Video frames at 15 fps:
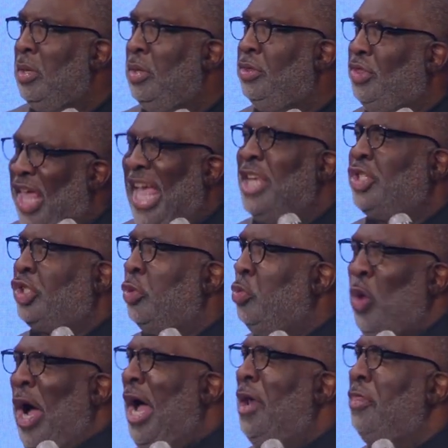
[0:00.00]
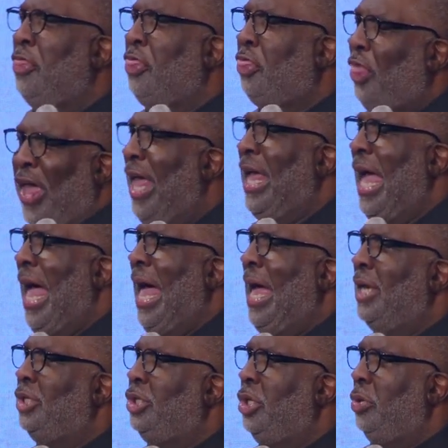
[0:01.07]
This one thing
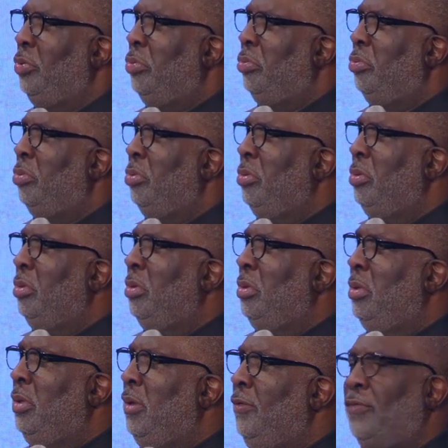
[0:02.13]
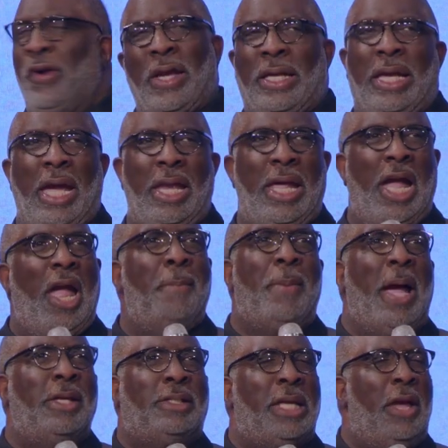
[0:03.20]
I do, forgetting.
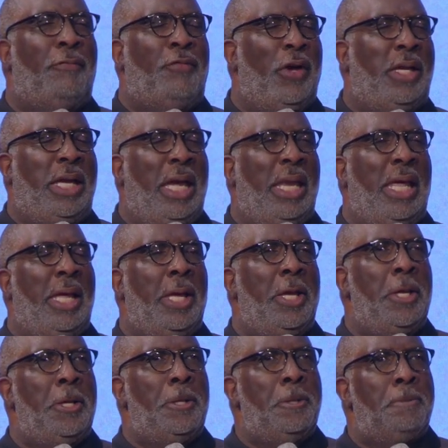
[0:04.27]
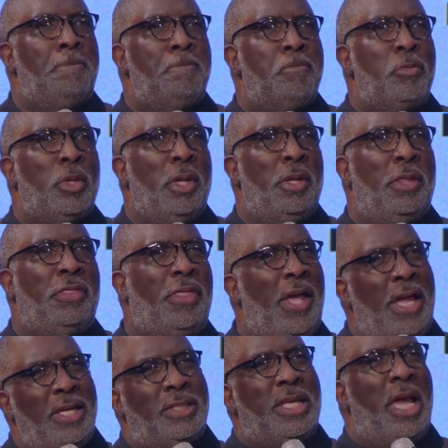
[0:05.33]
Everybody say forgetting.
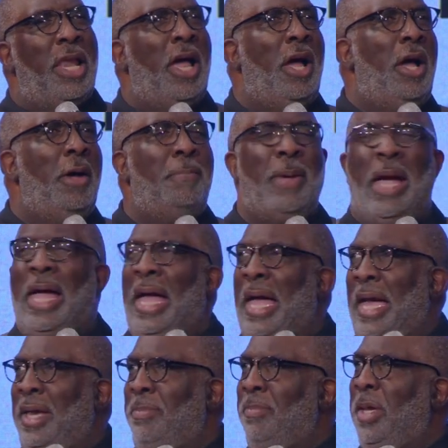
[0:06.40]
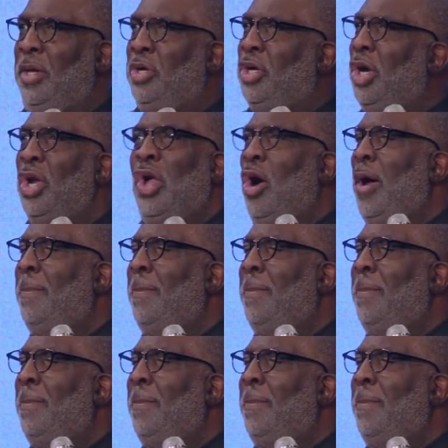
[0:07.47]
Things that are behind me, good or